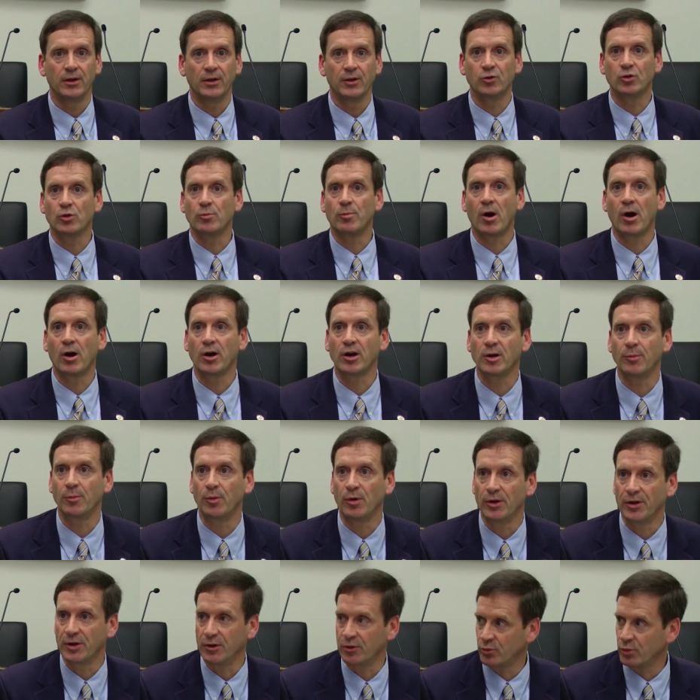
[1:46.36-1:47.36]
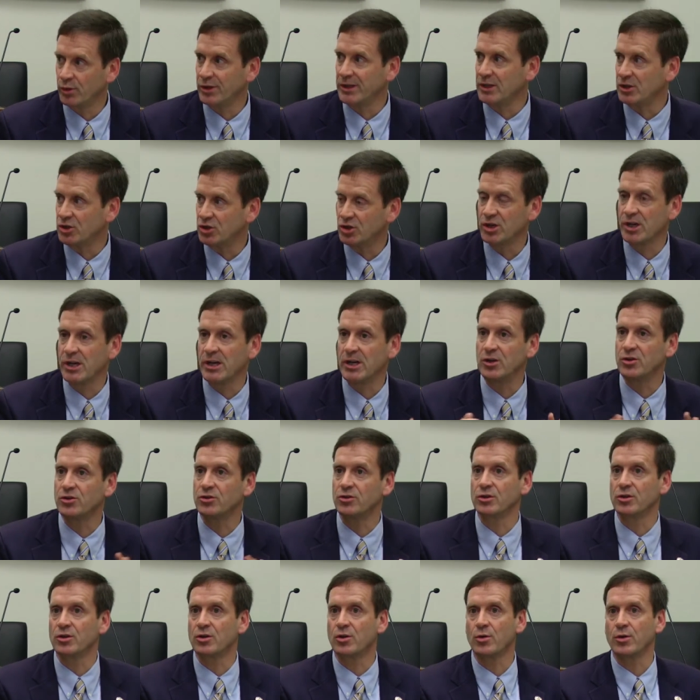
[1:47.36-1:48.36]
is remarkable and has really
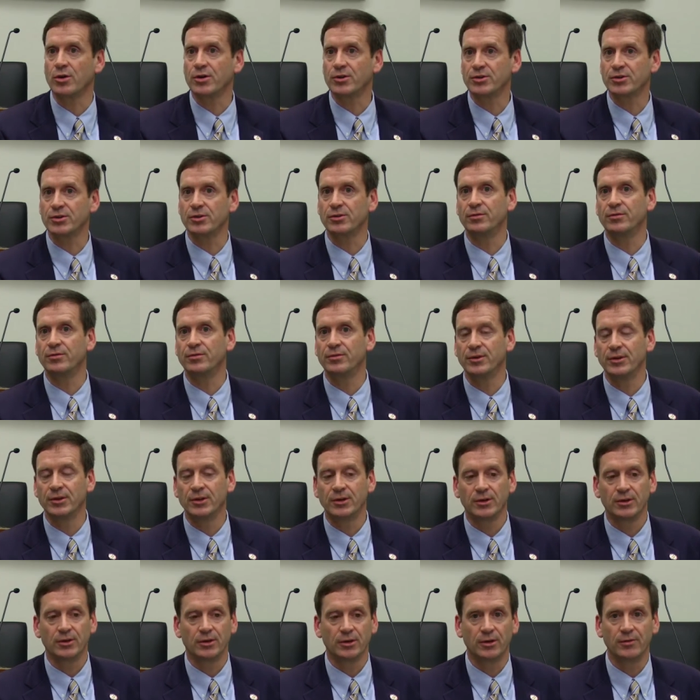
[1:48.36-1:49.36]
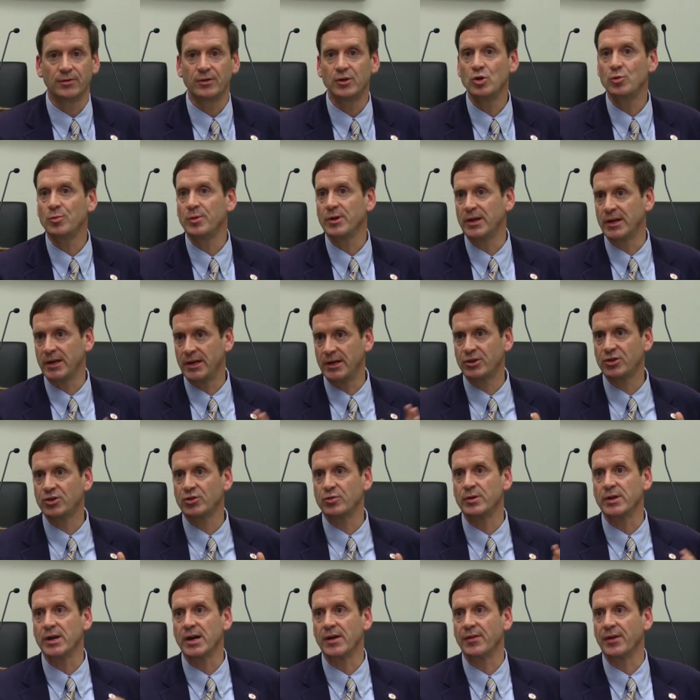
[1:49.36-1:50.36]
changed the course of, of human
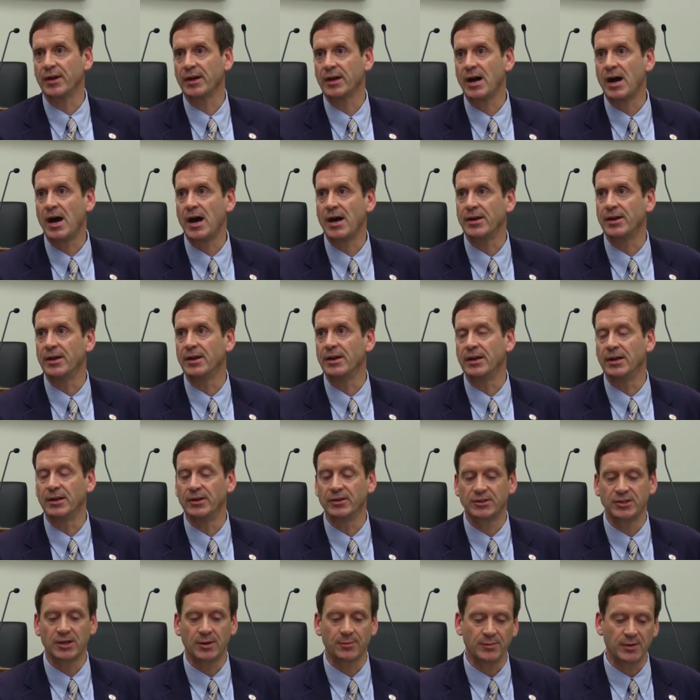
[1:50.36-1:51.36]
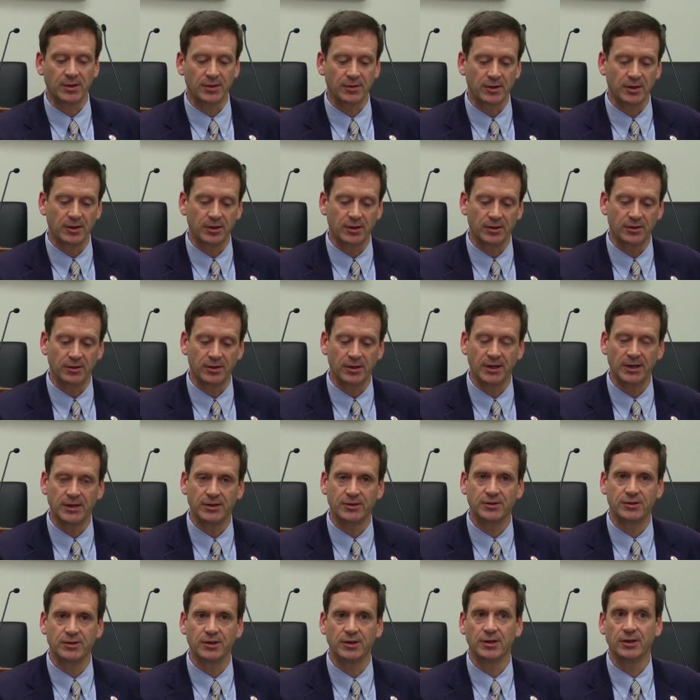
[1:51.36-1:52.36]
history on the continent and is something that,
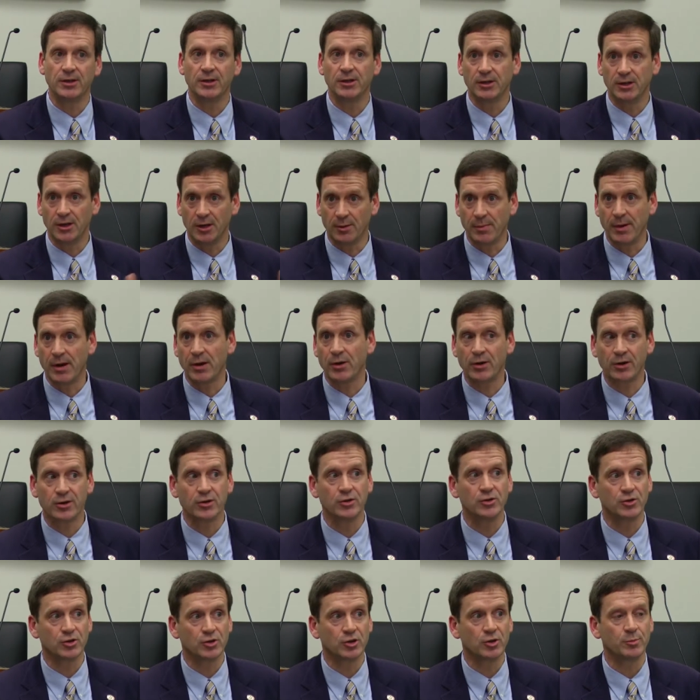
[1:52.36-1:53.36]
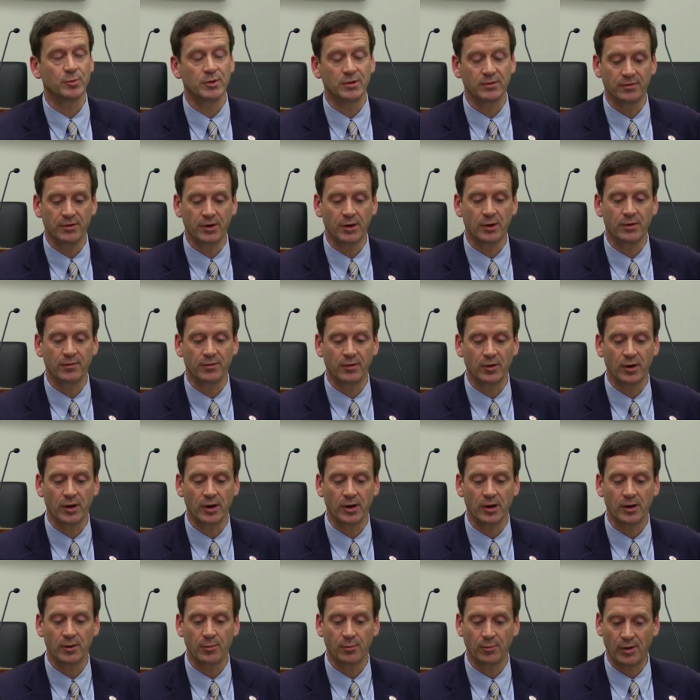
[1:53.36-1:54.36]
that uh, Americans should be very,
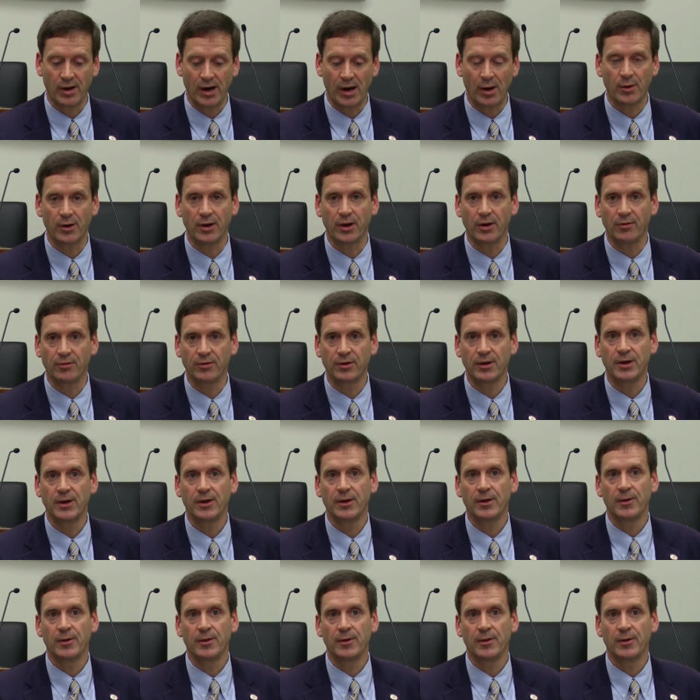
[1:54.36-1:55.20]
very proud of.